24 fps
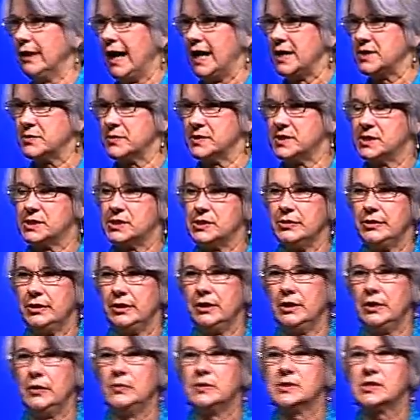graduate
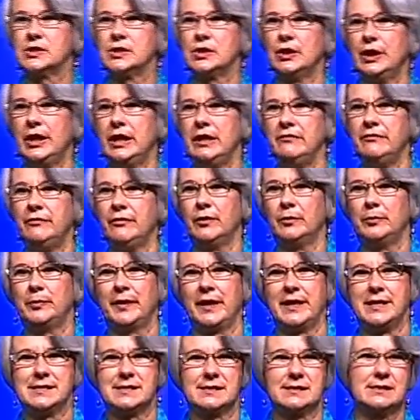student who was looking for a
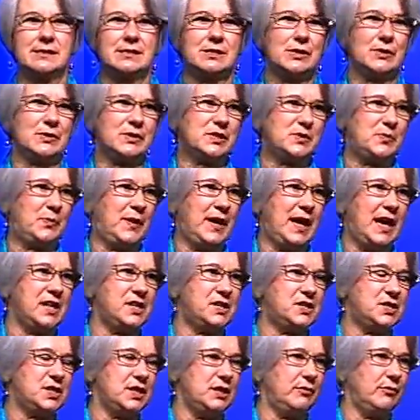place to do his
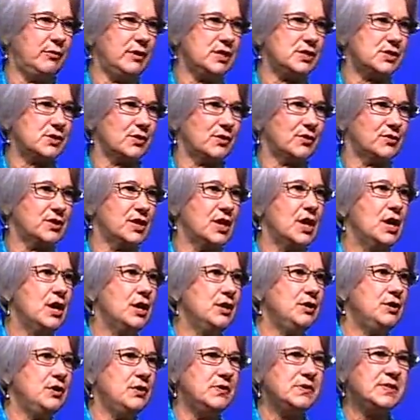PhD research
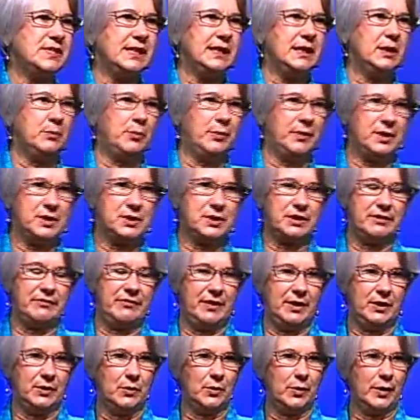using Appreciative
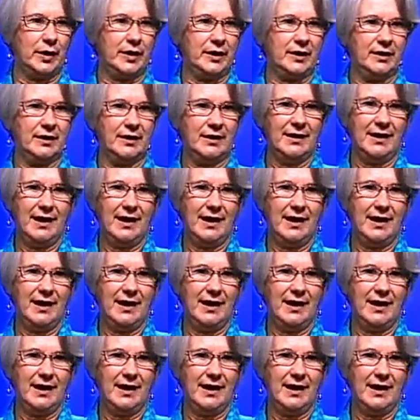Inquiry.